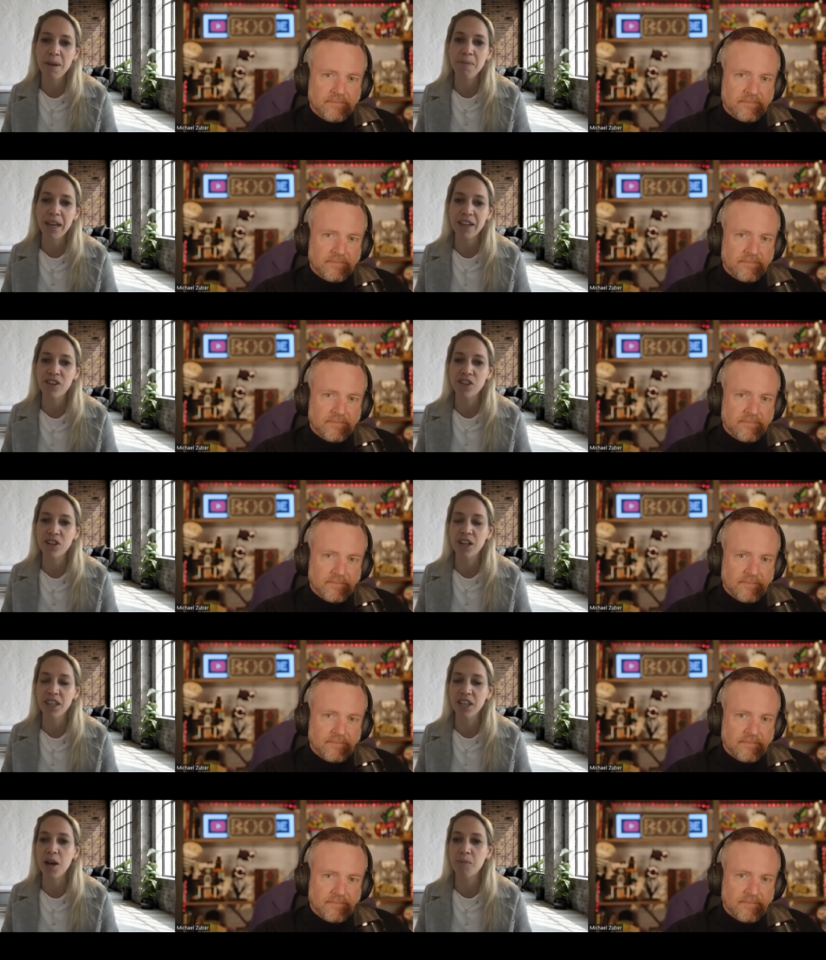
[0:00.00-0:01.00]
Speaker 1: and make sure on
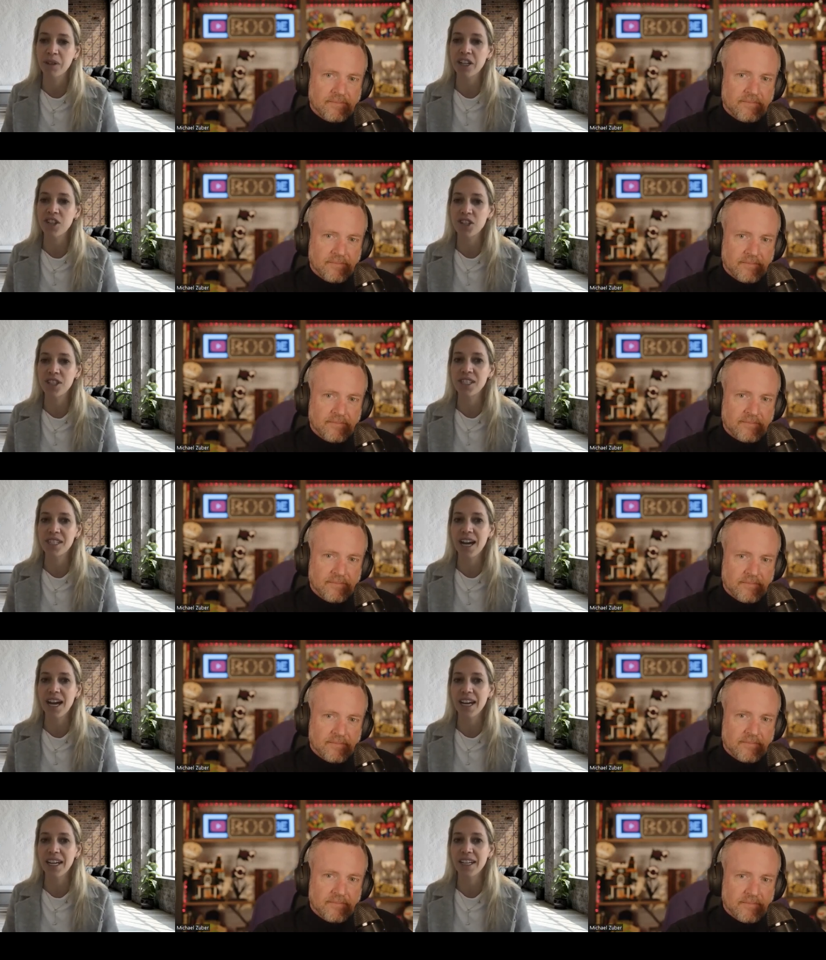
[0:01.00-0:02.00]
the operations
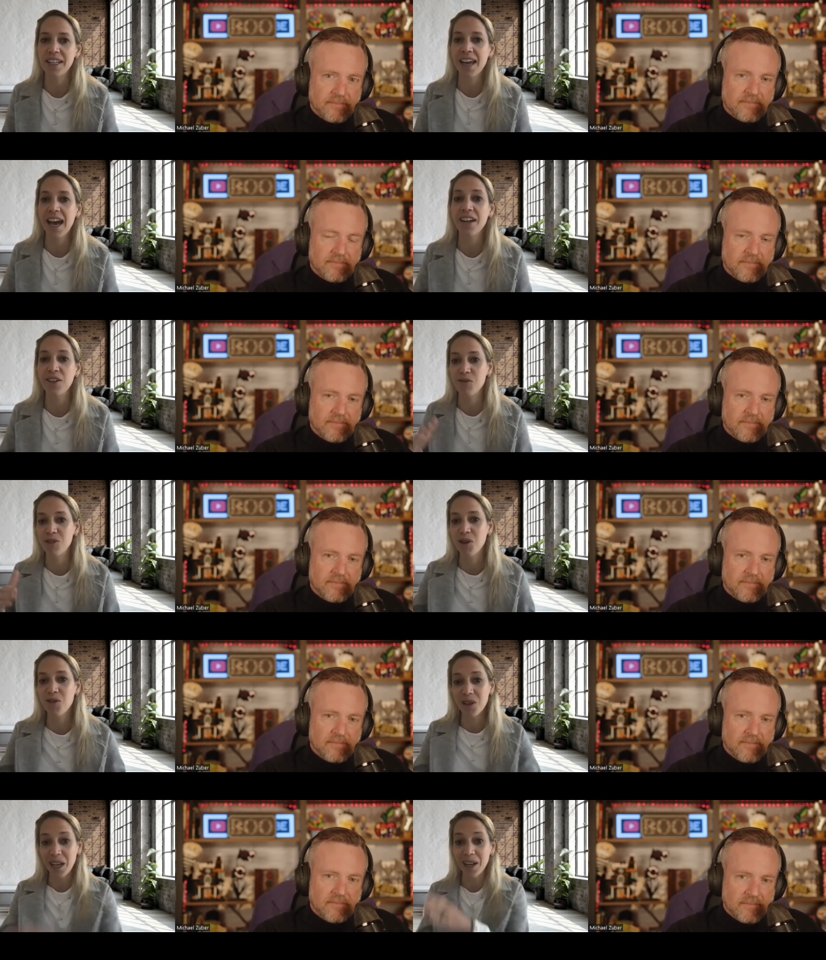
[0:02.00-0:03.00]
side that you
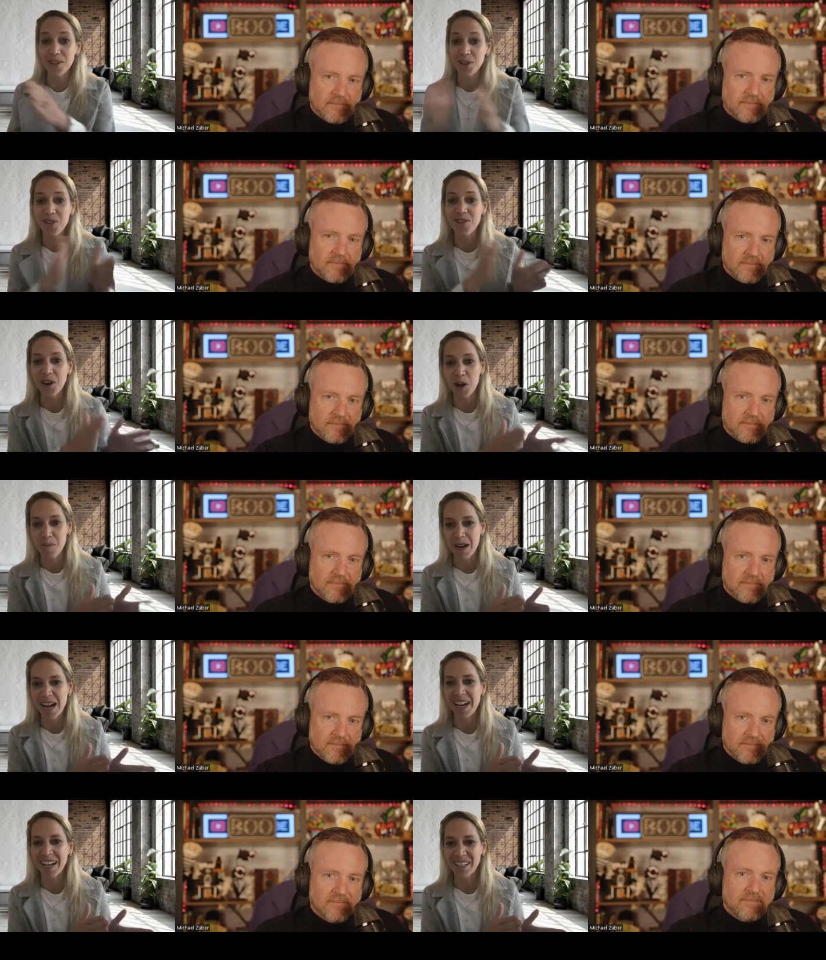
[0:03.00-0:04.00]
don't get too far
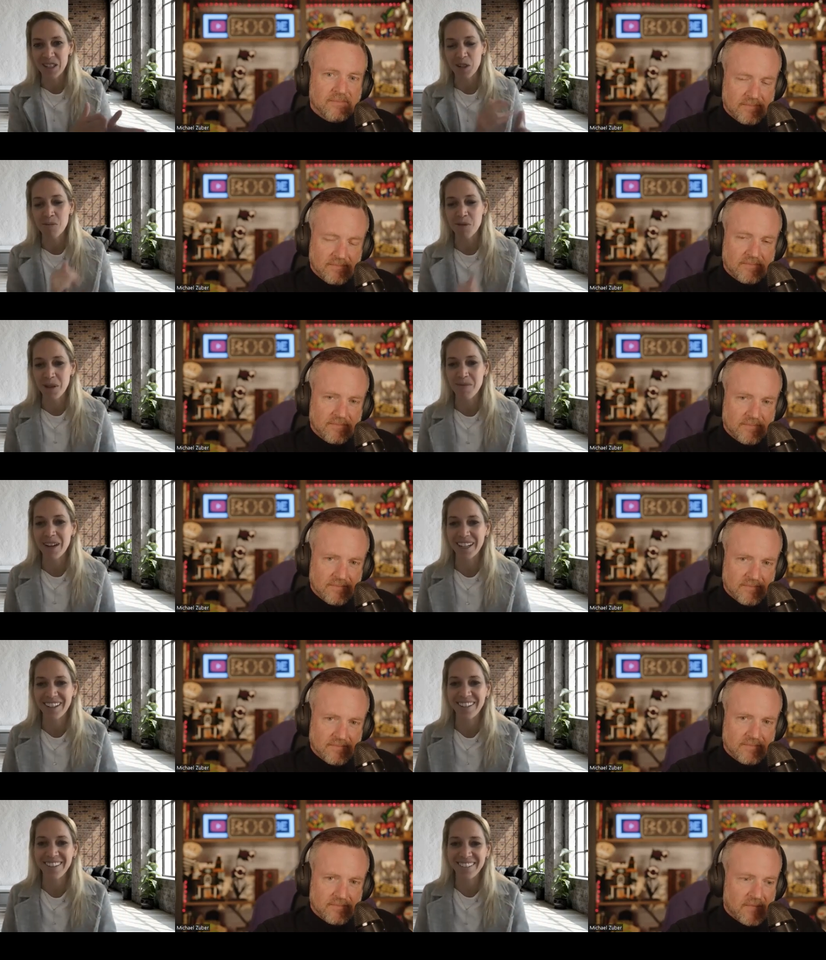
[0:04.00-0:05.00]
behind, to your point,
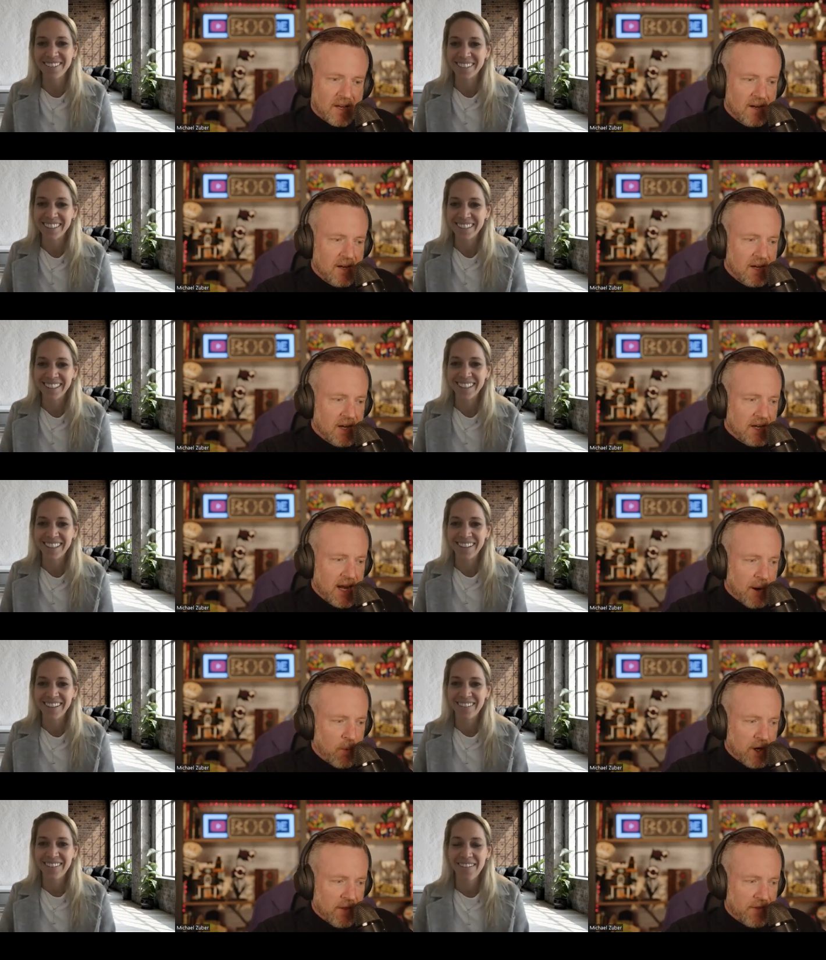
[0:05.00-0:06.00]
Michael.
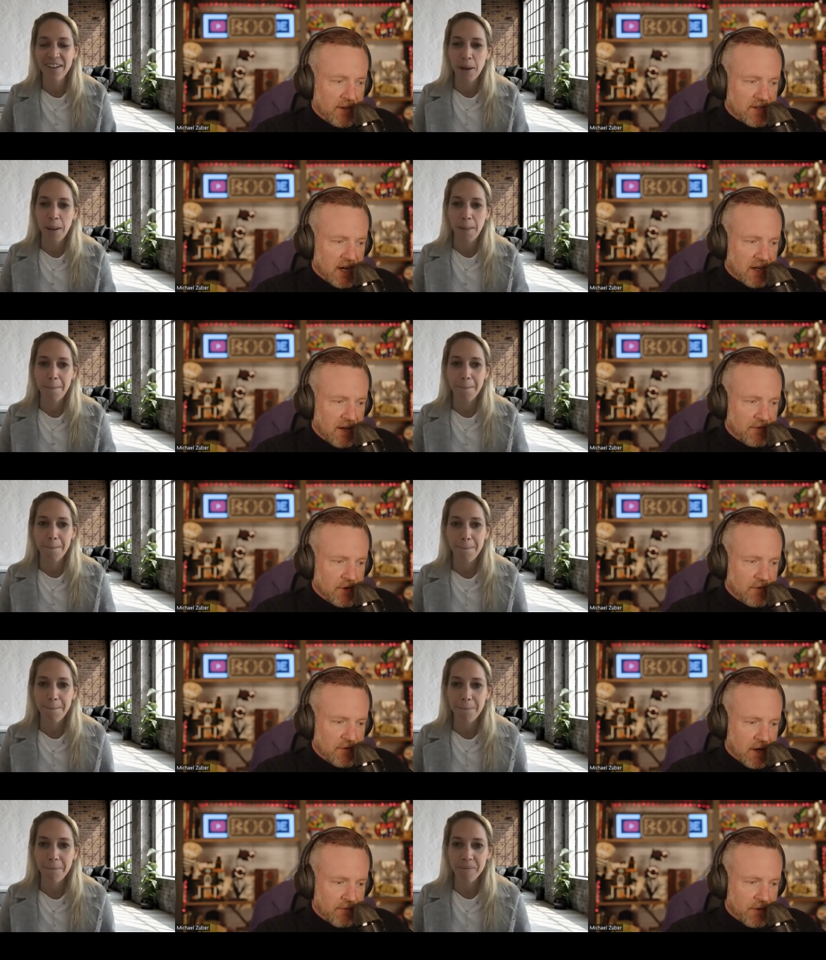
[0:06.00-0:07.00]
Speaker 2: Yeah, one of the things that I love
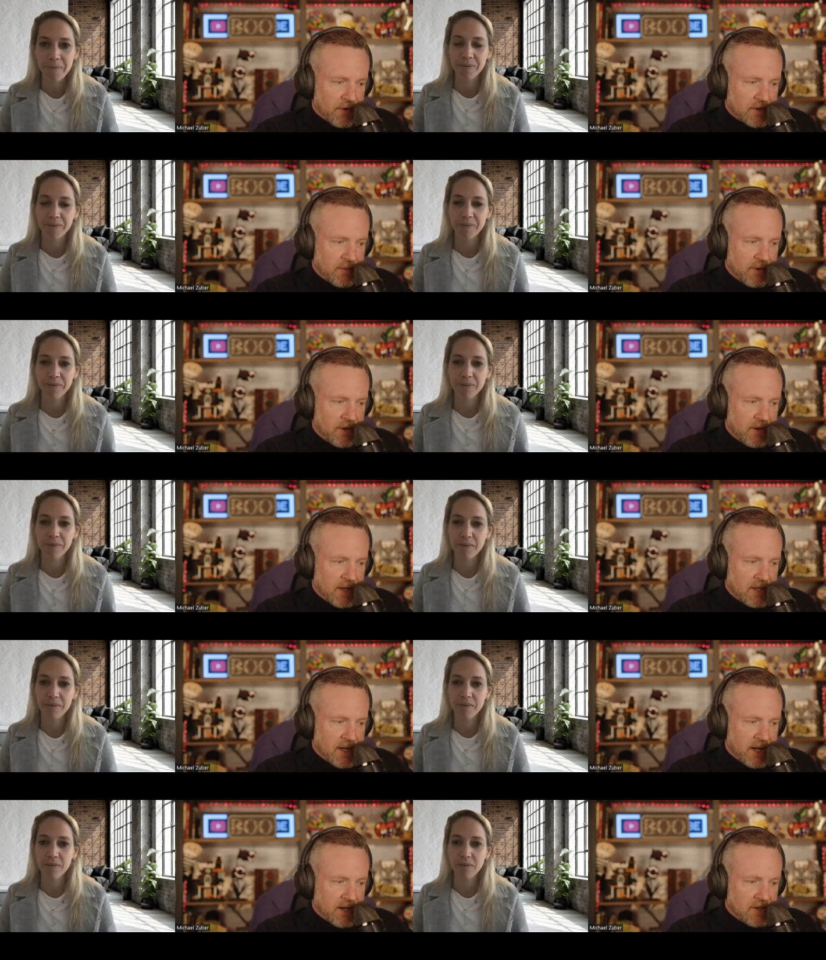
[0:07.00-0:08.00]
you've done for this
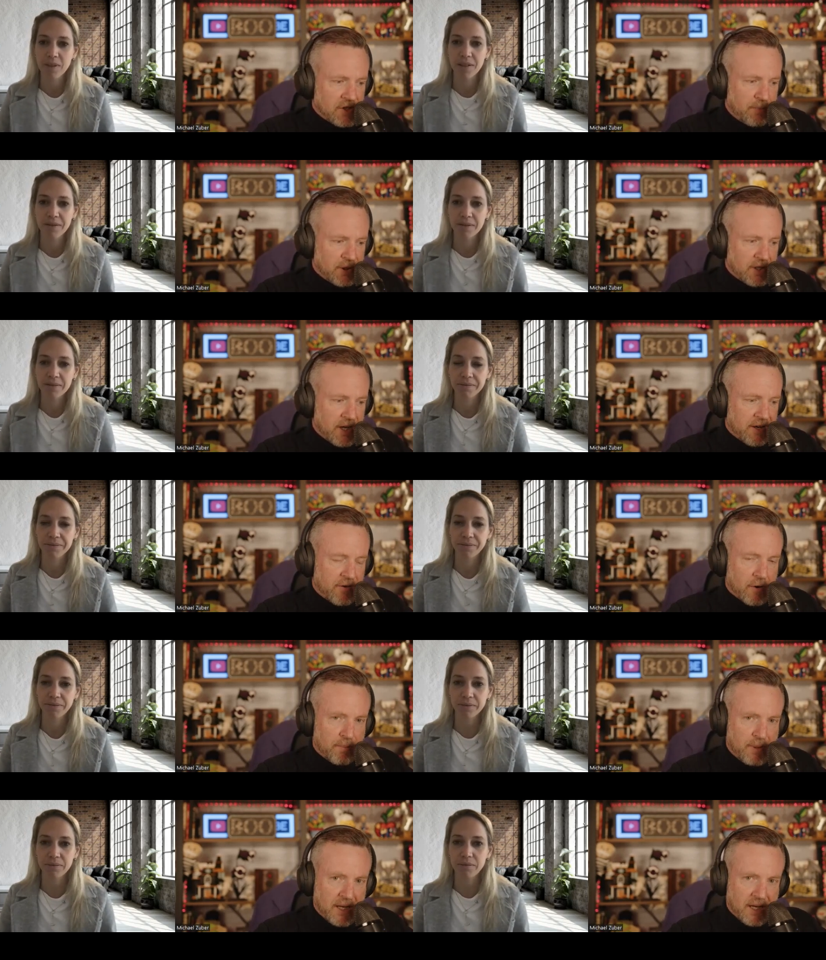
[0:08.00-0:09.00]
community, Dana, is you put
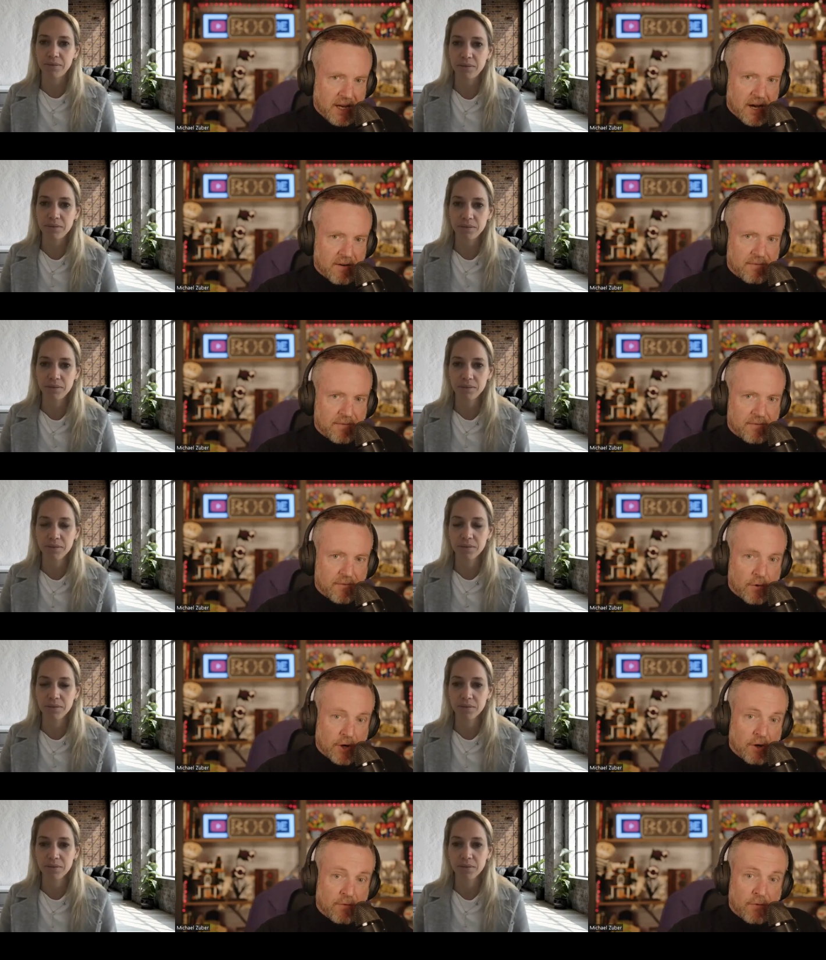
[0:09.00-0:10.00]
together a PDF
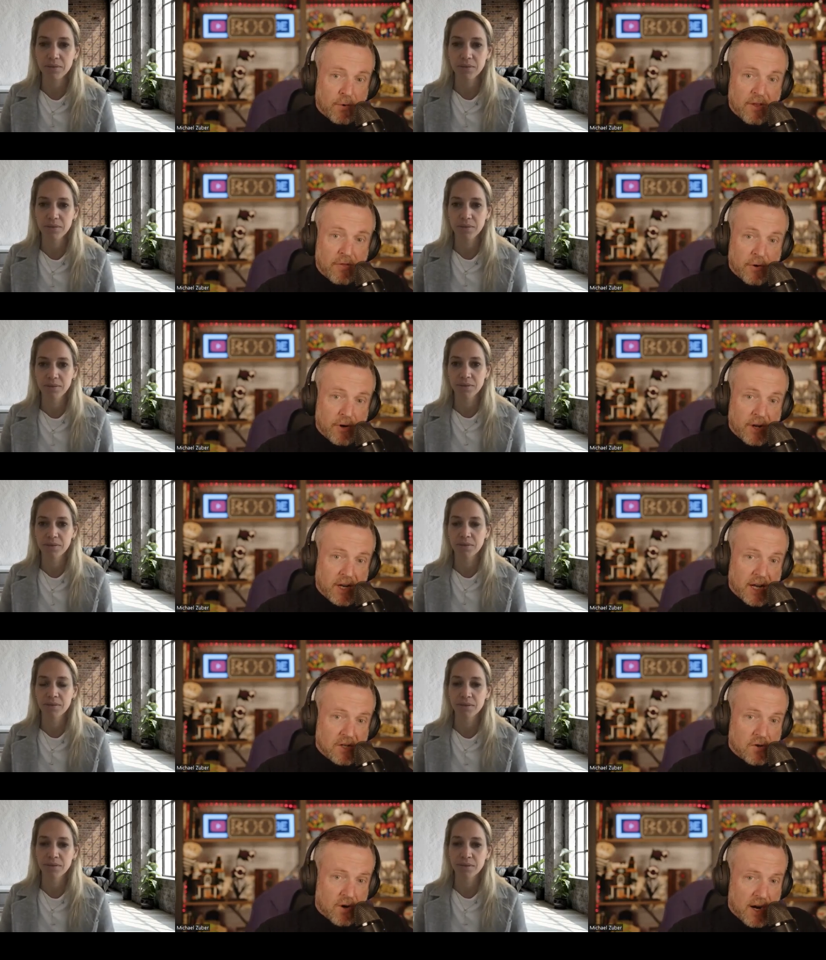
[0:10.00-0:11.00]
for your free
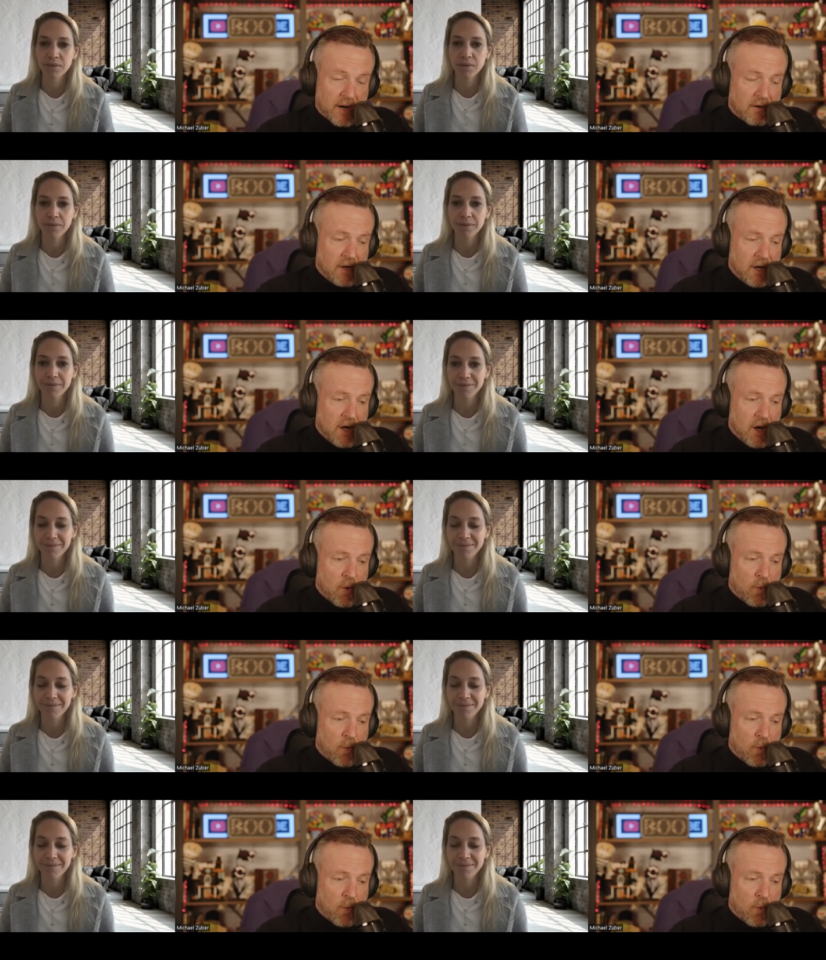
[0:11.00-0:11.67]
30 day trial.